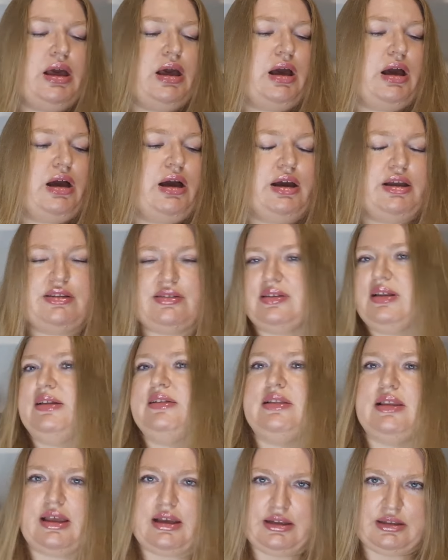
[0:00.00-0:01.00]
it's not
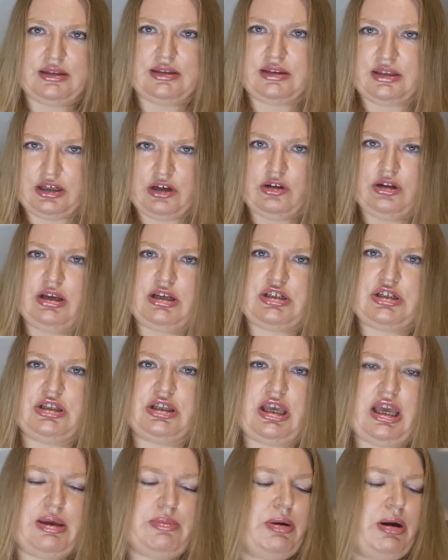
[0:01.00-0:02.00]
like the collection
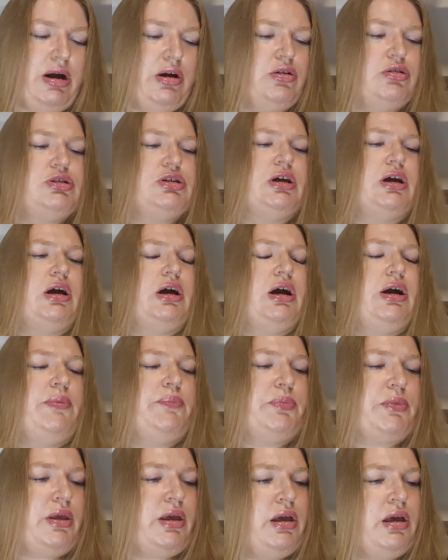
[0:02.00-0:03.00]
came out
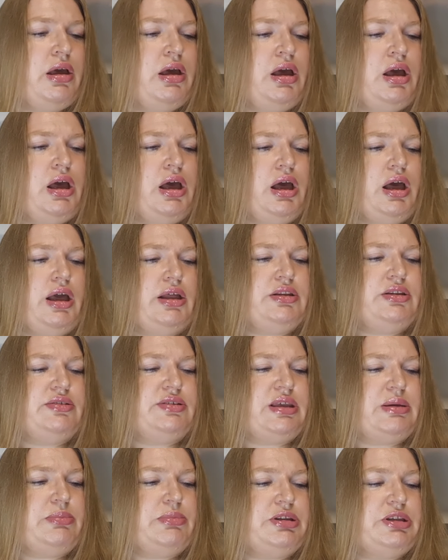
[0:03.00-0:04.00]
at the
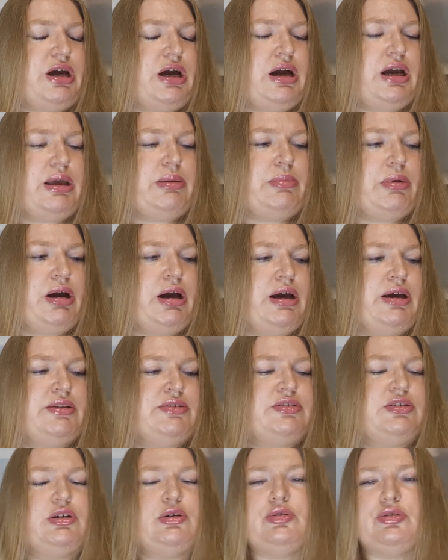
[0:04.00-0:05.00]
same time.
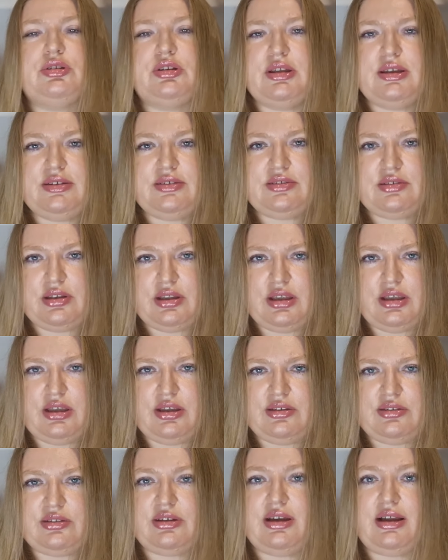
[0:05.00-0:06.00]
So this
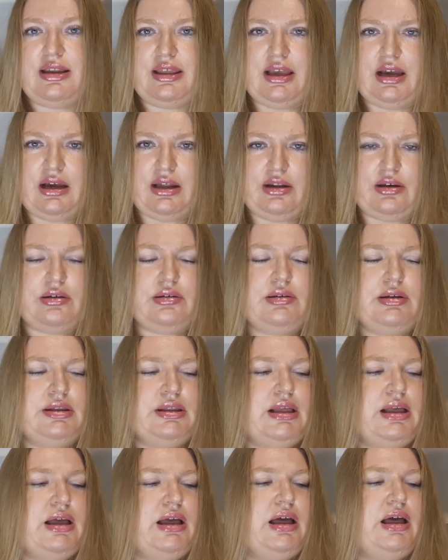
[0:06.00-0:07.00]
is Galliano,
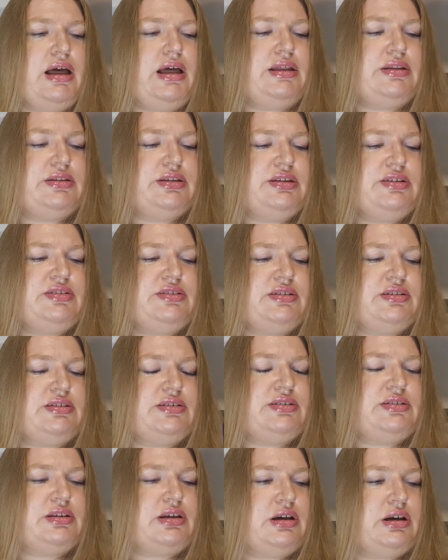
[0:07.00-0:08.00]
and this
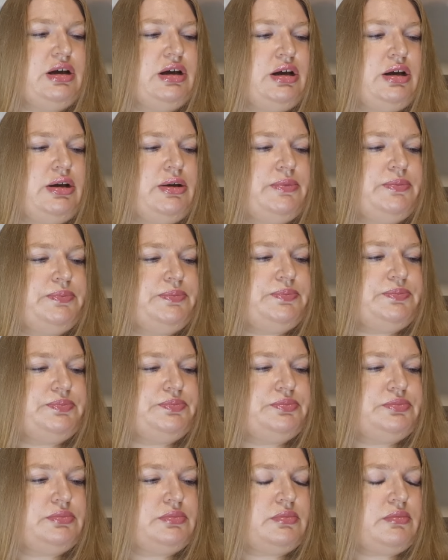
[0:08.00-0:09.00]
is
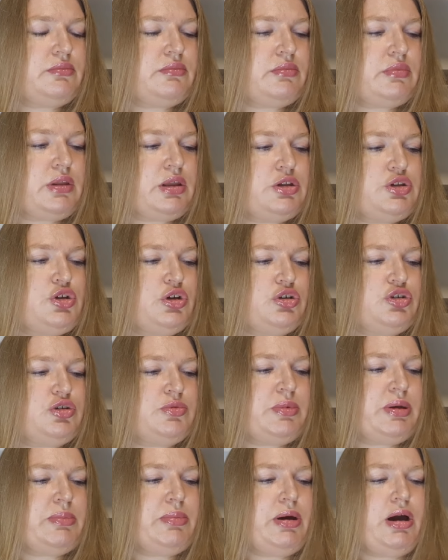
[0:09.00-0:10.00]
Talk to
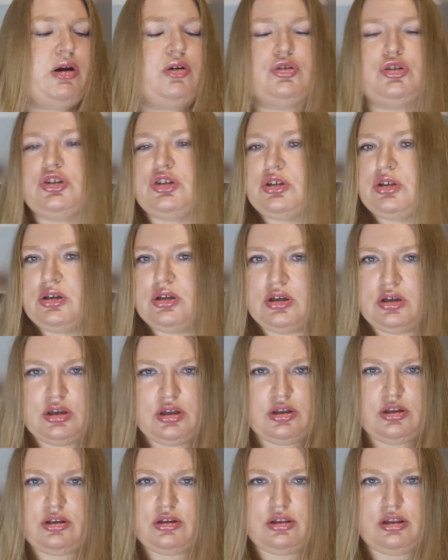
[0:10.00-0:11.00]
Me About
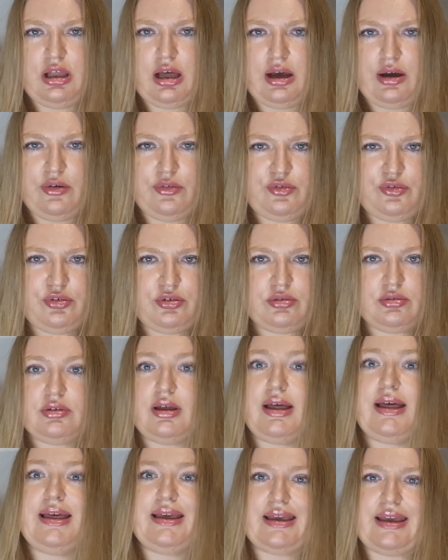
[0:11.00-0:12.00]
Love
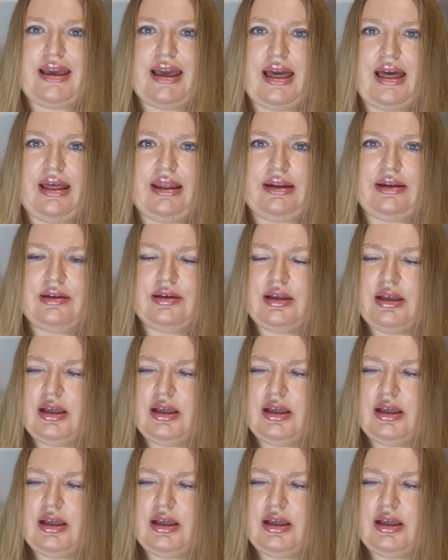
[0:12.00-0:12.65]
Again.